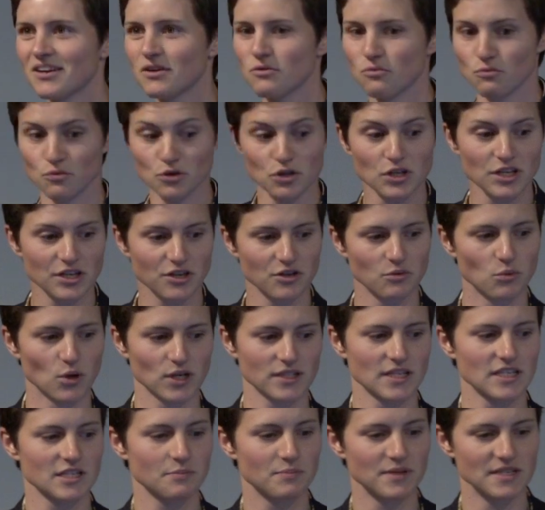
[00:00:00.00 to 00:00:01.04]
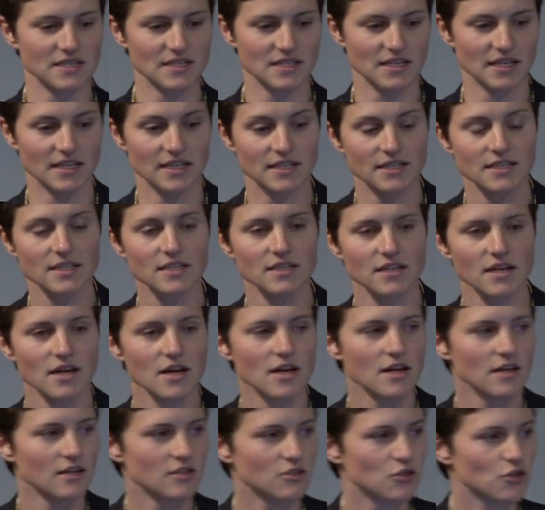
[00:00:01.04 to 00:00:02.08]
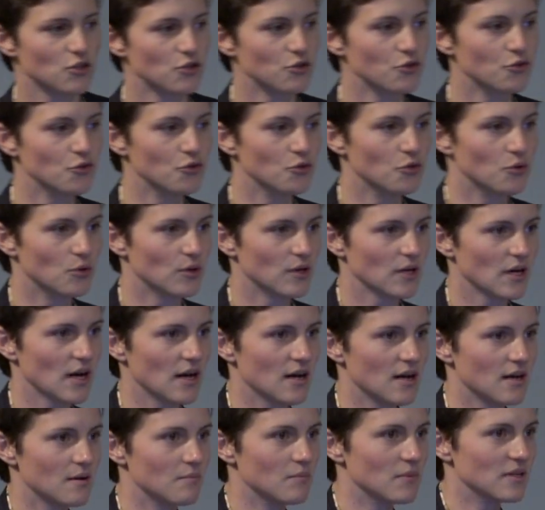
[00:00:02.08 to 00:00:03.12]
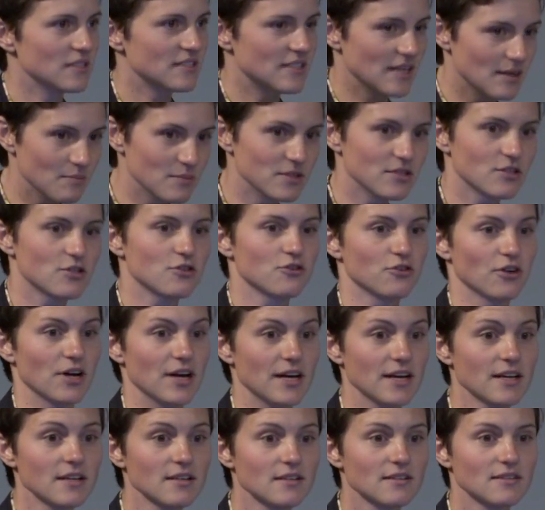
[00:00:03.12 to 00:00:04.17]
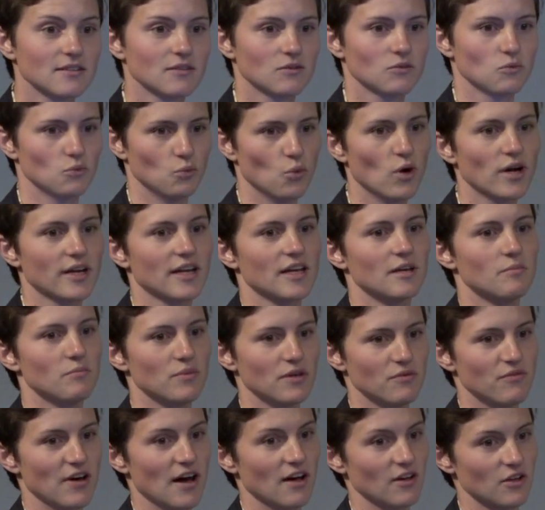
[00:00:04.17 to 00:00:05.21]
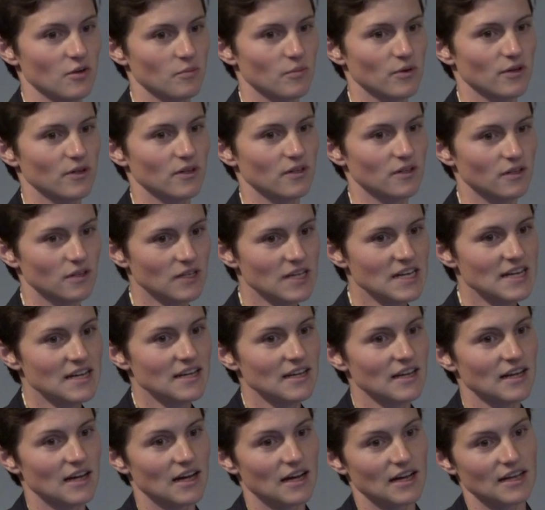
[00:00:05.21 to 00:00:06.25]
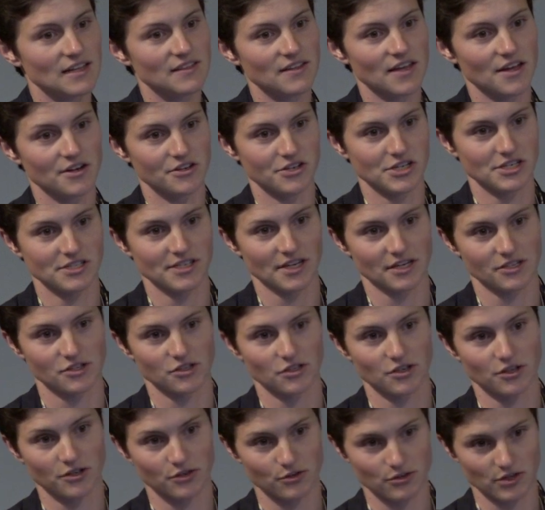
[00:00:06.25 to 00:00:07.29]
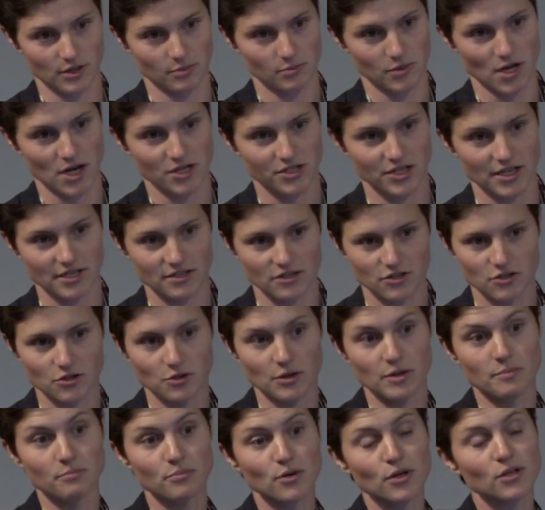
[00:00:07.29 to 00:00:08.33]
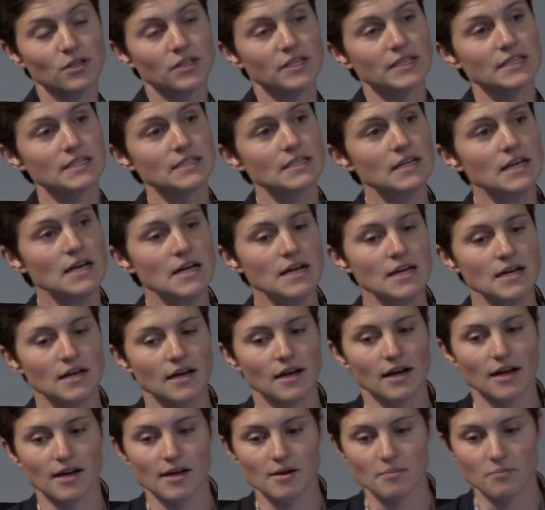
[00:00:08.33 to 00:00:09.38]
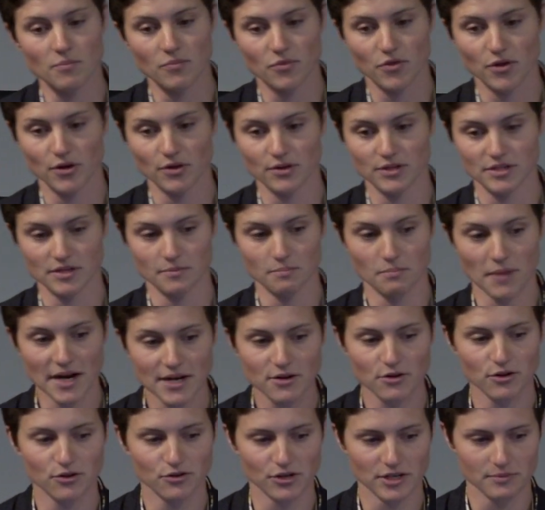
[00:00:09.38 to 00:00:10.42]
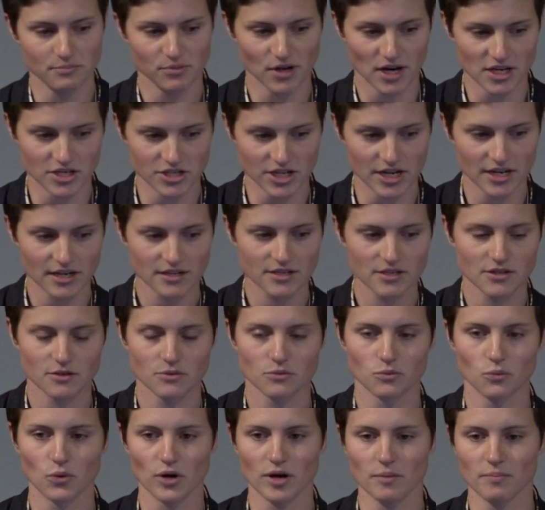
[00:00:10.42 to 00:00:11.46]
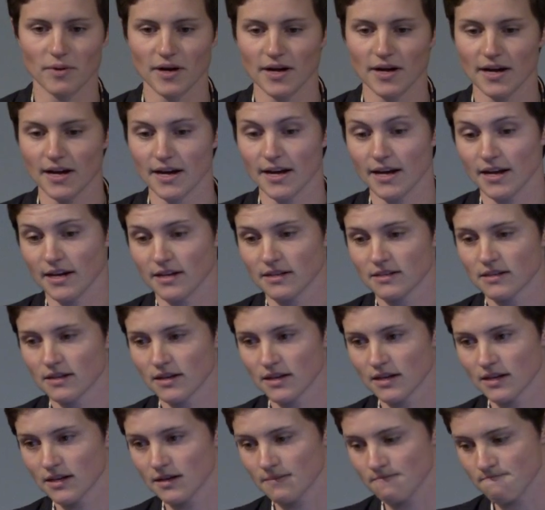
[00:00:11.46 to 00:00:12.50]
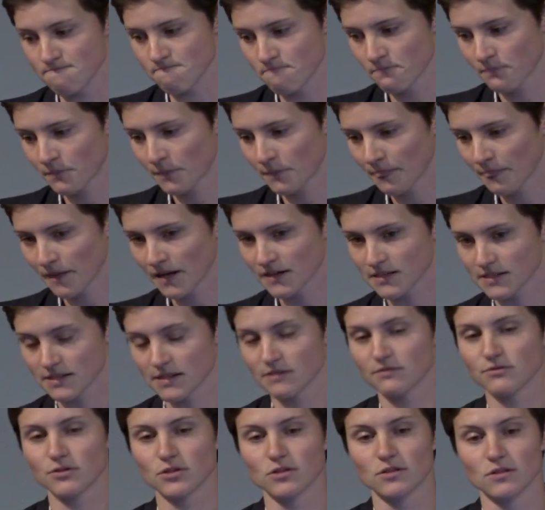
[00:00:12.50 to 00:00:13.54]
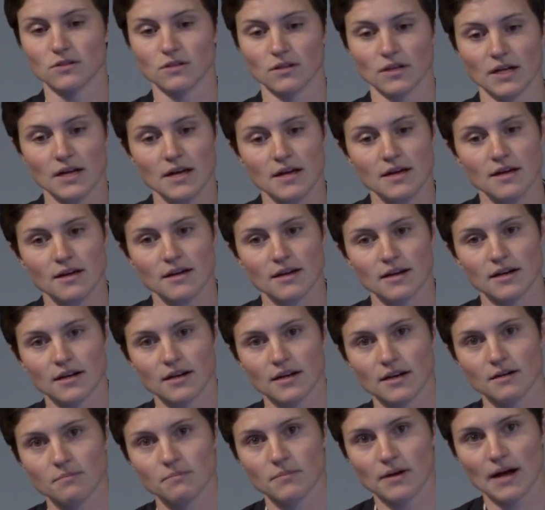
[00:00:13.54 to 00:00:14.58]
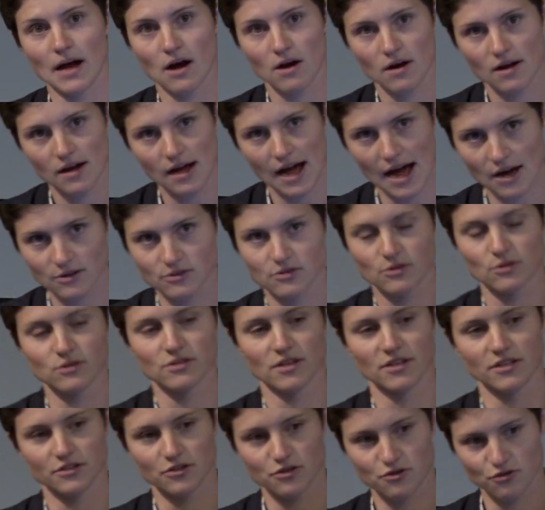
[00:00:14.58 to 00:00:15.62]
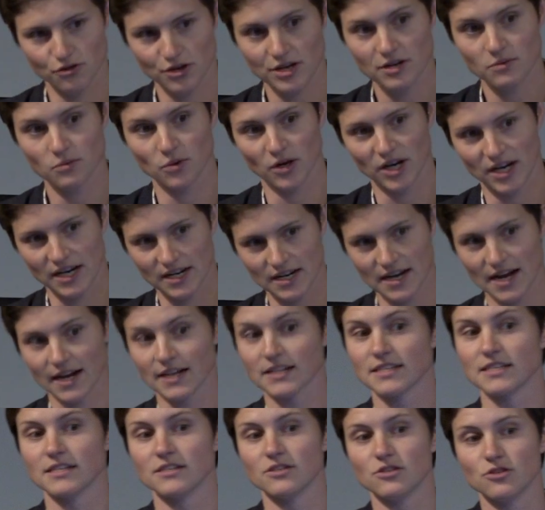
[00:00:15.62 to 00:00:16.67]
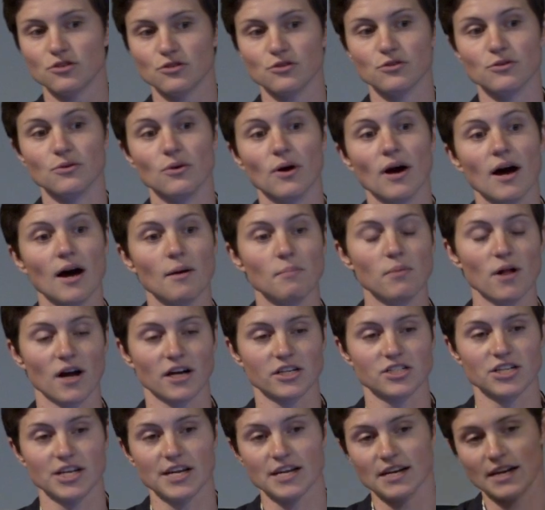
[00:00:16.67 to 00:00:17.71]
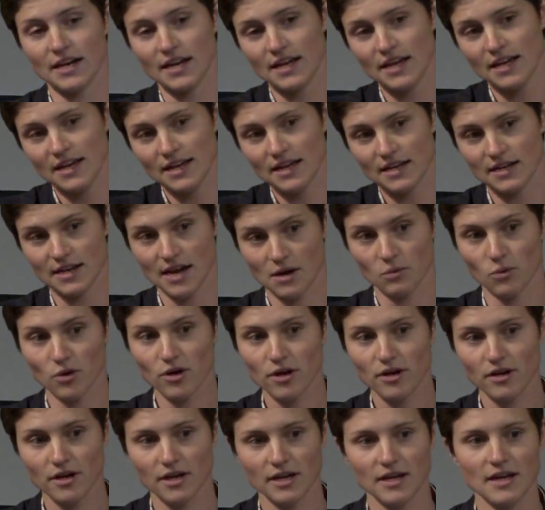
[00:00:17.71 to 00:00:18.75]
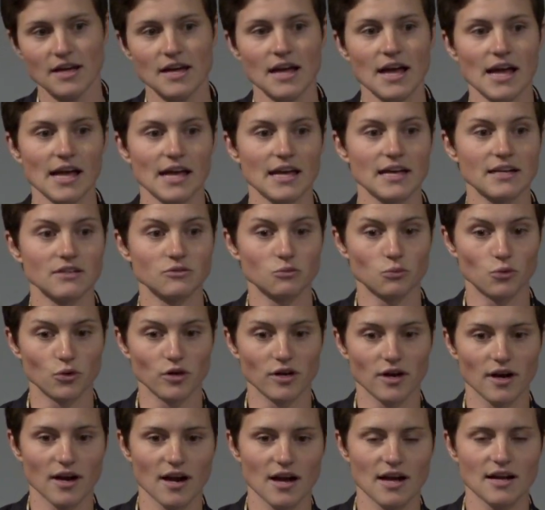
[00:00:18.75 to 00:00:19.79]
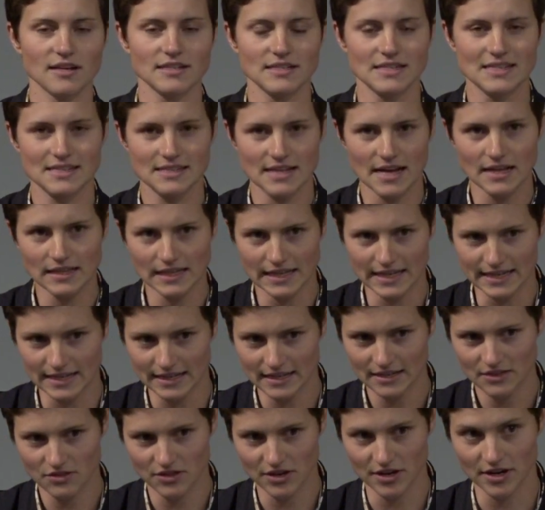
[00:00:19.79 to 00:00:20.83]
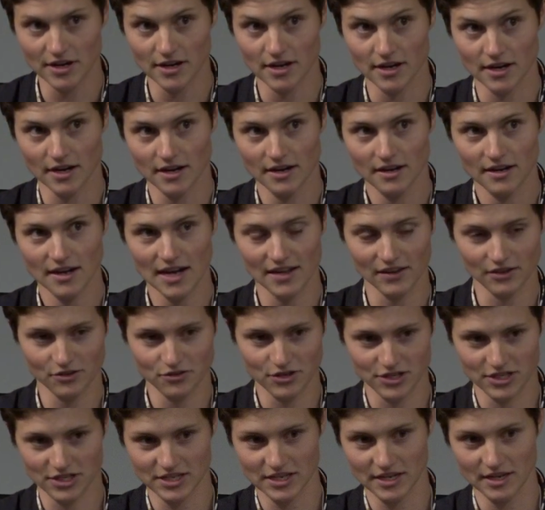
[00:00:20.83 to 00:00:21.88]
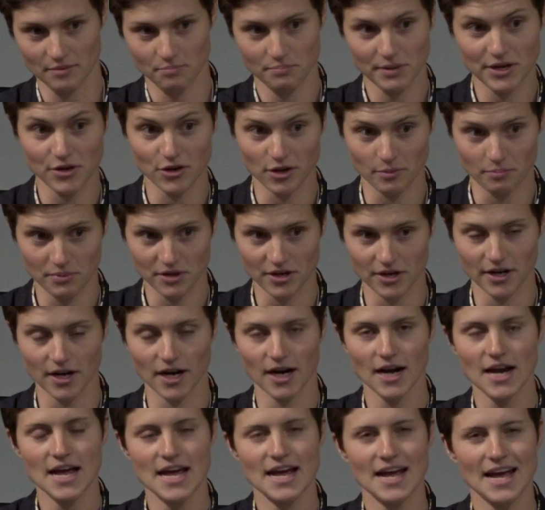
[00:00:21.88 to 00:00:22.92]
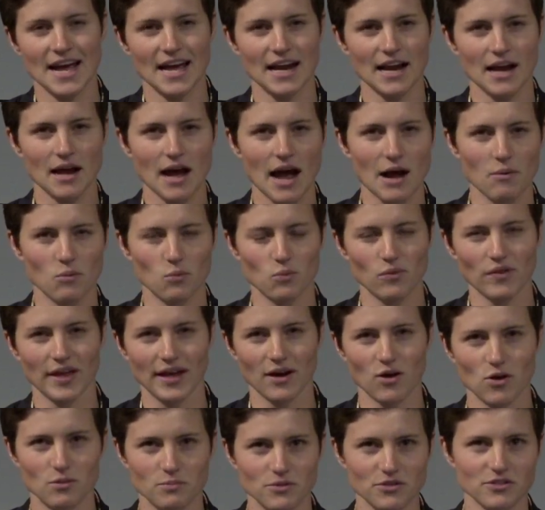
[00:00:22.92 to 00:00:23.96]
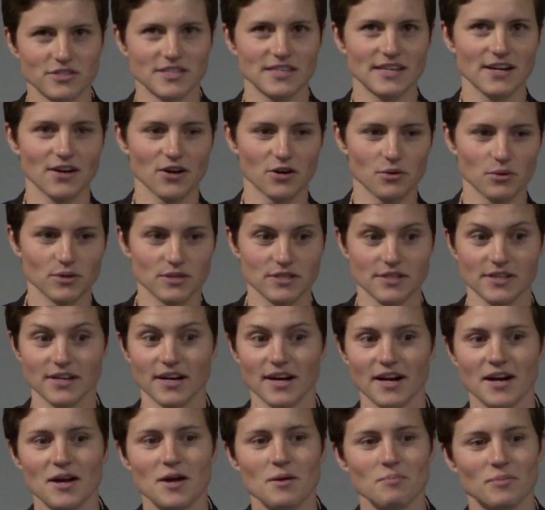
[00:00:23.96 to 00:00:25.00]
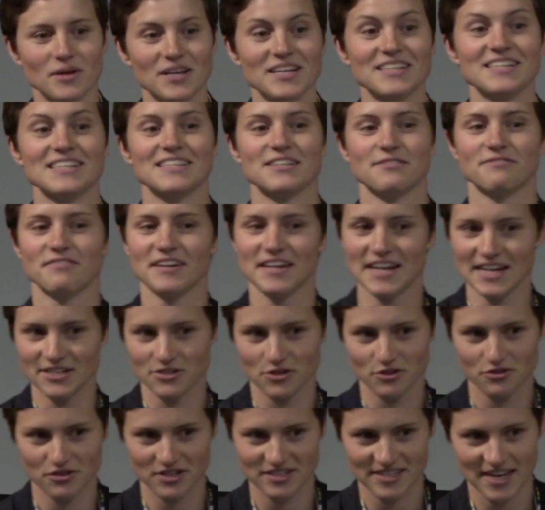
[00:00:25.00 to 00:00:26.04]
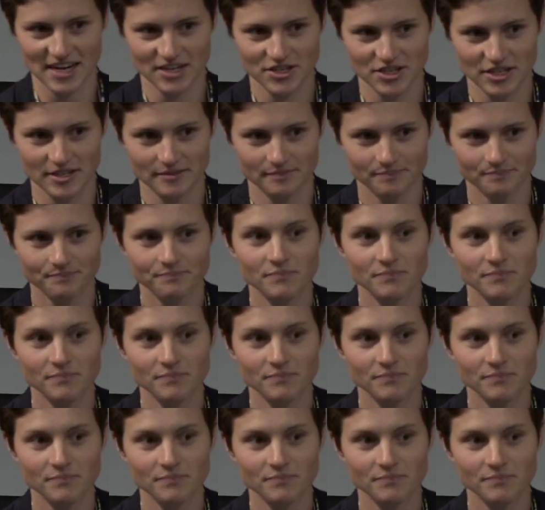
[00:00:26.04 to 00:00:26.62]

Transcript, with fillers: really good work that's been done to um, demonstrate what can be valuable uh, in the energy sector using blockchain. So in Brooklyn, um, there is a microgrid project whereby um, several um, households on a street were connected to a blockchain network and were selling their electricity peer-to-peer. -peer. And I, I like almost did air quotes there because it's a financial transaction.